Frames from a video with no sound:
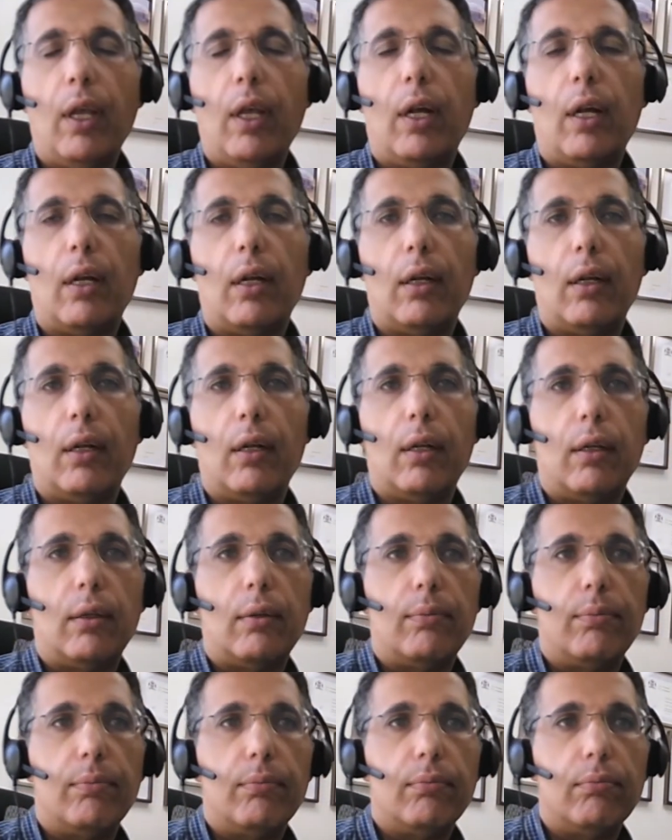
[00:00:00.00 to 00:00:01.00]

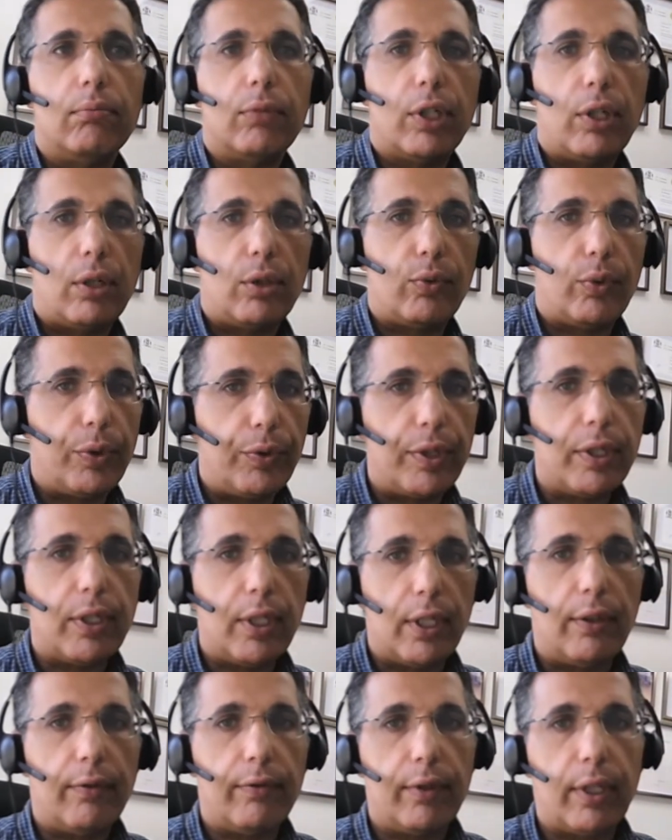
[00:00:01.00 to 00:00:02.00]
because we
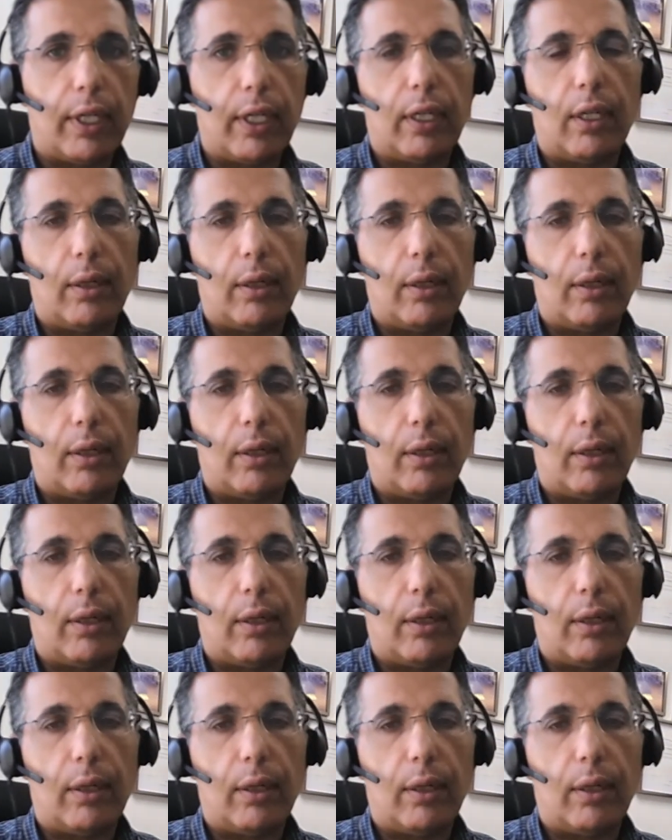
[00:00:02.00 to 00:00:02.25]
received a